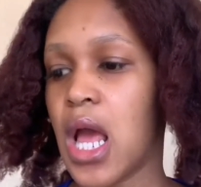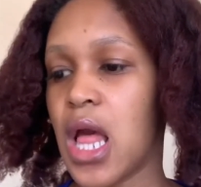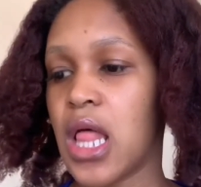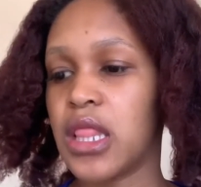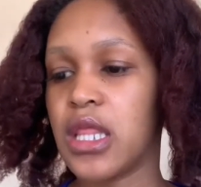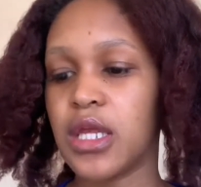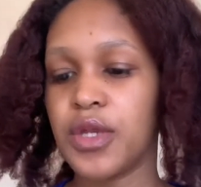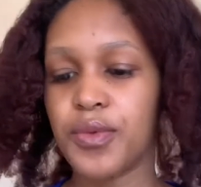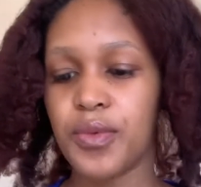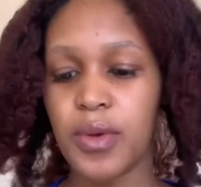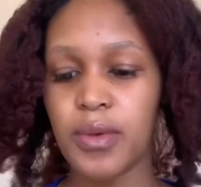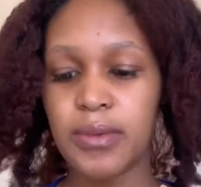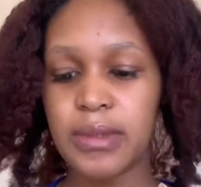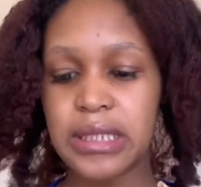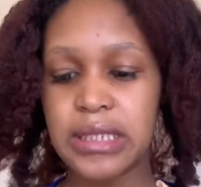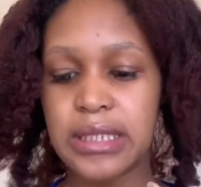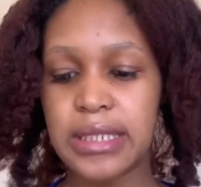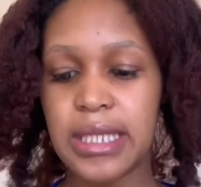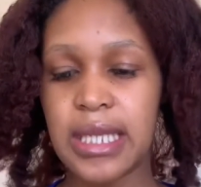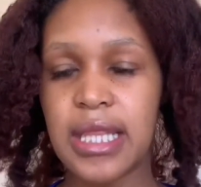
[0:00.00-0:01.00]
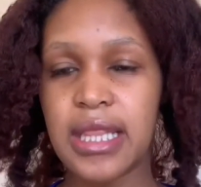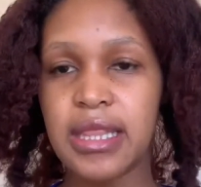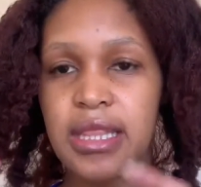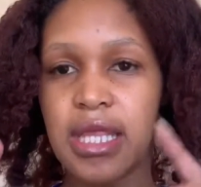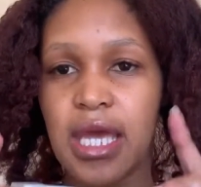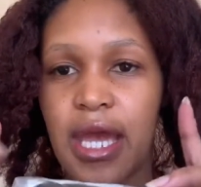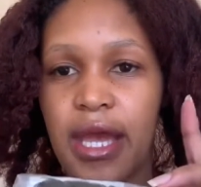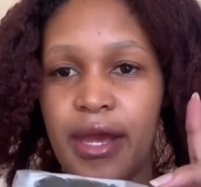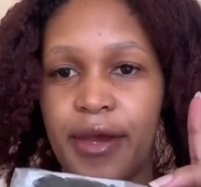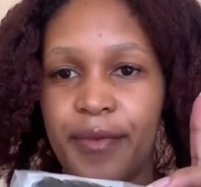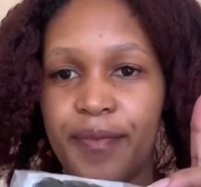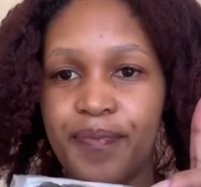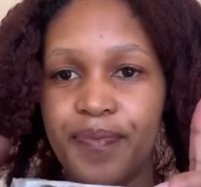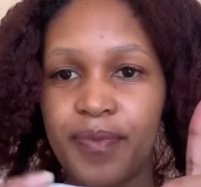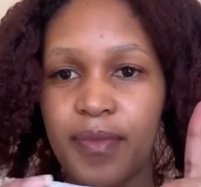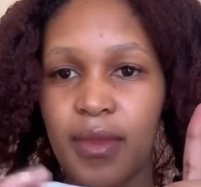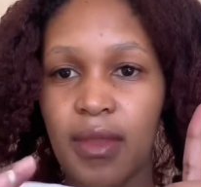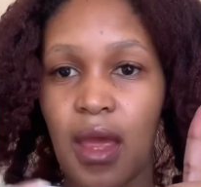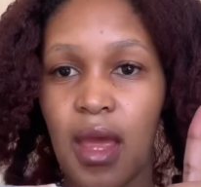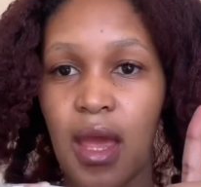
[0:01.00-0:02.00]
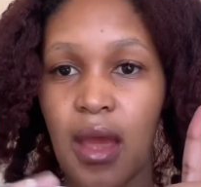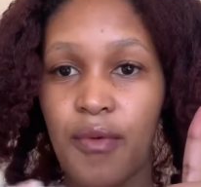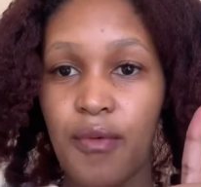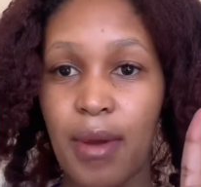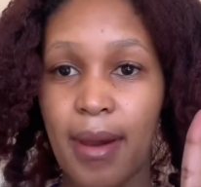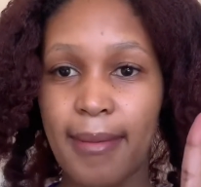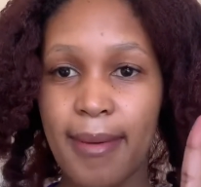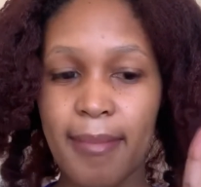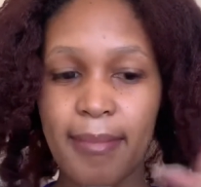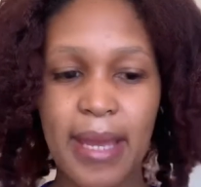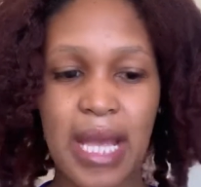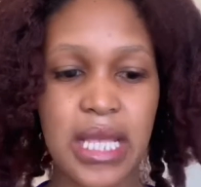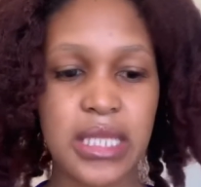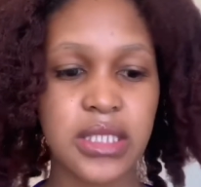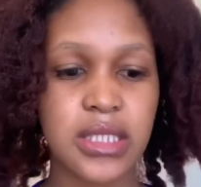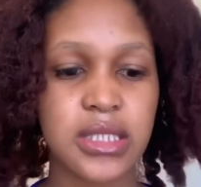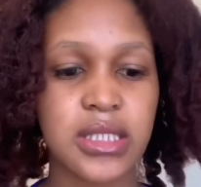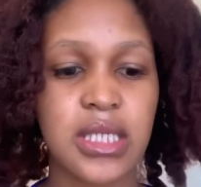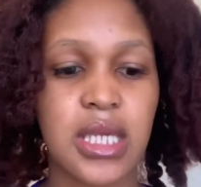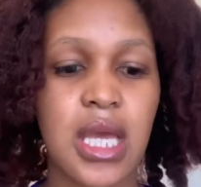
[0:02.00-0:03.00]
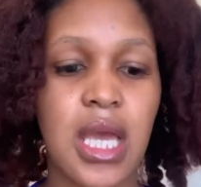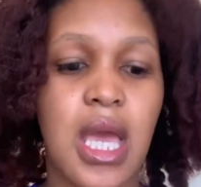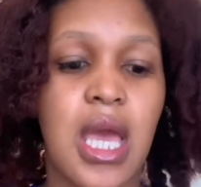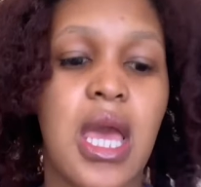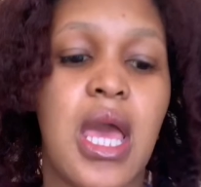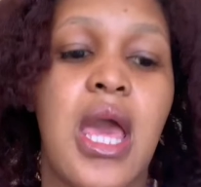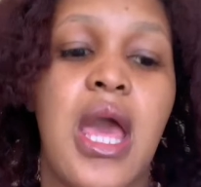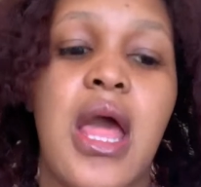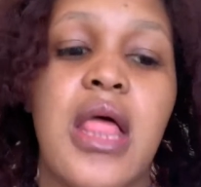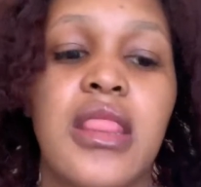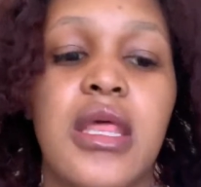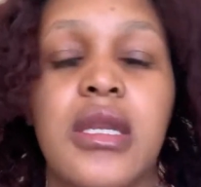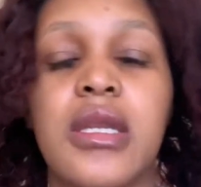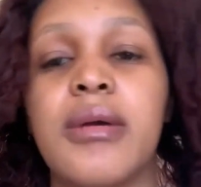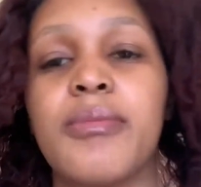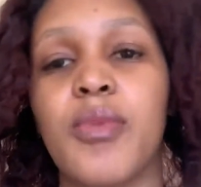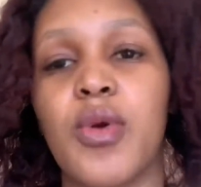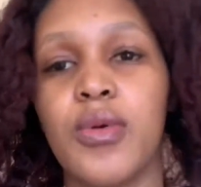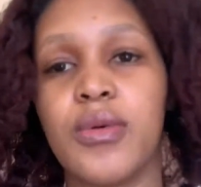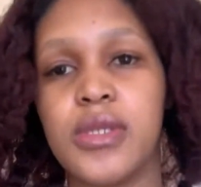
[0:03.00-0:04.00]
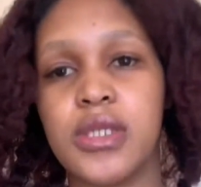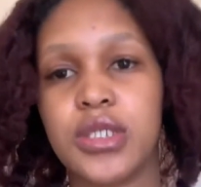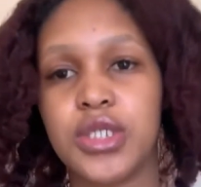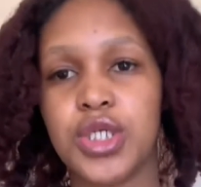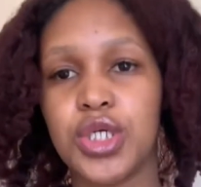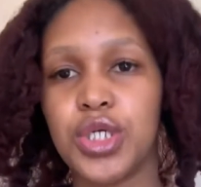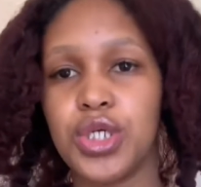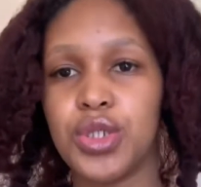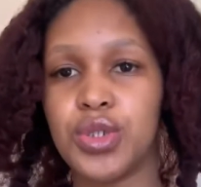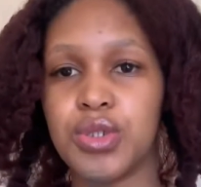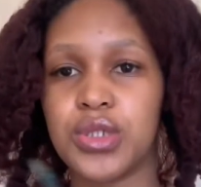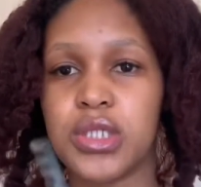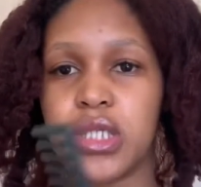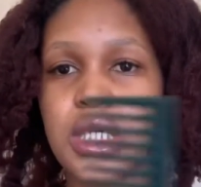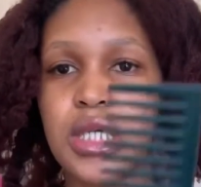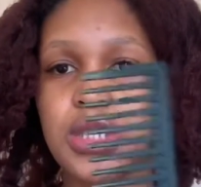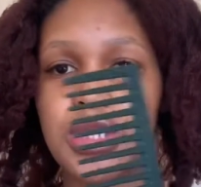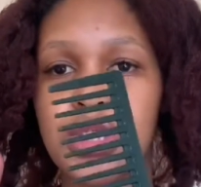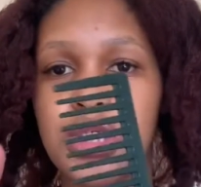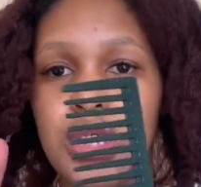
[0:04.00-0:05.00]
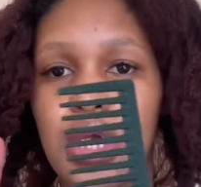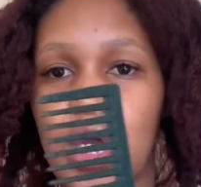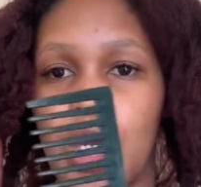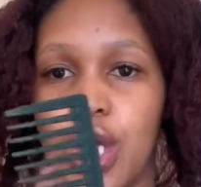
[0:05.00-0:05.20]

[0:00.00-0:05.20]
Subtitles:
And then we will need the rubber bands, and then I'm going to use this